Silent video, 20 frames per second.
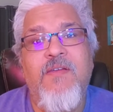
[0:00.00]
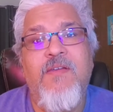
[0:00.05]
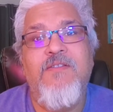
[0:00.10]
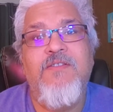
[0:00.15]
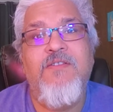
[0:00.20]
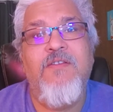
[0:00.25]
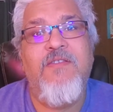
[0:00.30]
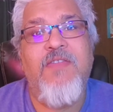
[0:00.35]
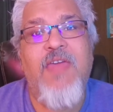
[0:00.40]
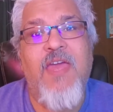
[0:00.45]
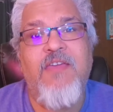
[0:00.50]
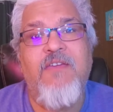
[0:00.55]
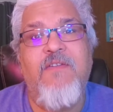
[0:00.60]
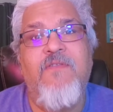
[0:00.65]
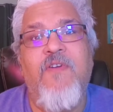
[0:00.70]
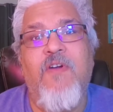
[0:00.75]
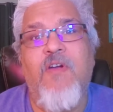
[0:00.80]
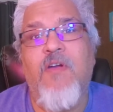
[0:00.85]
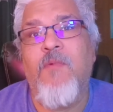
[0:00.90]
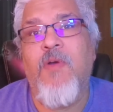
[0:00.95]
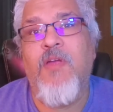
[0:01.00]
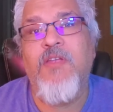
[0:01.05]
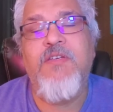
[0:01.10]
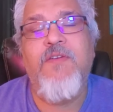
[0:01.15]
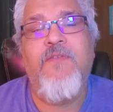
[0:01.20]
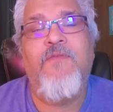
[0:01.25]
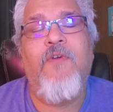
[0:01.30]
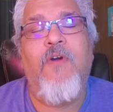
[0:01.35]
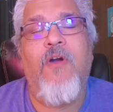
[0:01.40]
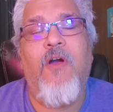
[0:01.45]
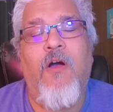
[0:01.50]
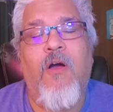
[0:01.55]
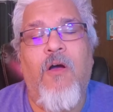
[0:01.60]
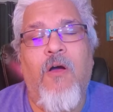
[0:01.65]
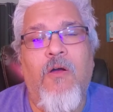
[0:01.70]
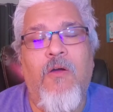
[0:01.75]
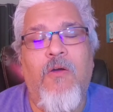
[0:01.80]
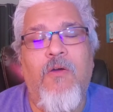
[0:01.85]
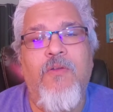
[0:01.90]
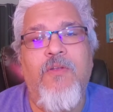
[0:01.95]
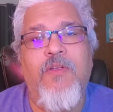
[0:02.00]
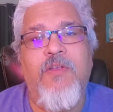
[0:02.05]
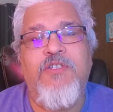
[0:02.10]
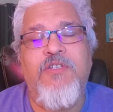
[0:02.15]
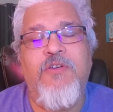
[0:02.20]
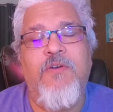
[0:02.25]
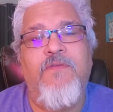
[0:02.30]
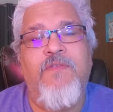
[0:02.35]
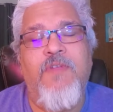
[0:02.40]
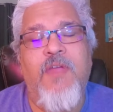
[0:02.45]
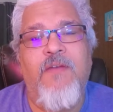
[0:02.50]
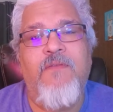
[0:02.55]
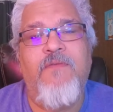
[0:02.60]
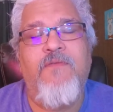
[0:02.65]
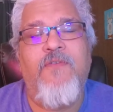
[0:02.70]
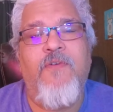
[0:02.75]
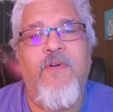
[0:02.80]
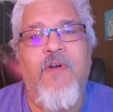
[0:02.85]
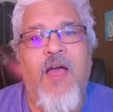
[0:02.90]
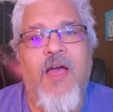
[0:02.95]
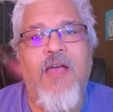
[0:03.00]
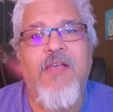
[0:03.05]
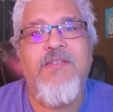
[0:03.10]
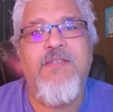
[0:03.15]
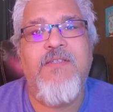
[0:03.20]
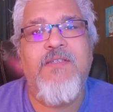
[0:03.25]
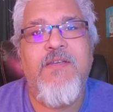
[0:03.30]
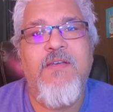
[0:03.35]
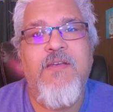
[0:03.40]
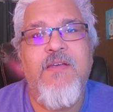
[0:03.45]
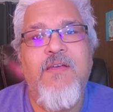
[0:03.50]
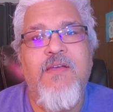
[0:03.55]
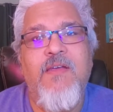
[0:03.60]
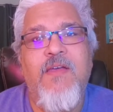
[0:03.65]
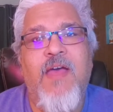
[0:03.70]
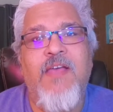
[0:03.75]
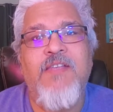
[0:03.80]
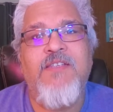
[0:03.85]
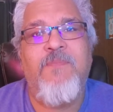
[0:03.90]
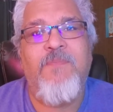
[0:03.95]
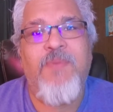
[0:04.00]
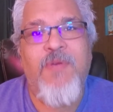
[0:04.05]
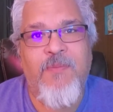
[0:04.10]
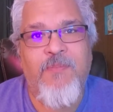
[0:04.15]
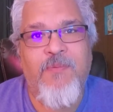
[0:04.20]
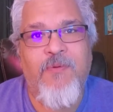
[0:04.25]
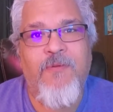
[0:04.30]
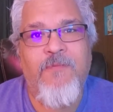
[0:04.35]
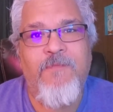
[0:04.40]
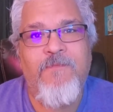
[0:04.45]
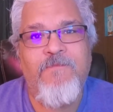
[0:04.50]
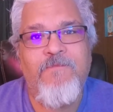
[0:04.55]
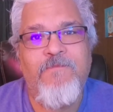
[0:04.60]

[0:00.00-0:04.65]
So thank you very much for all that you have done for us as a people.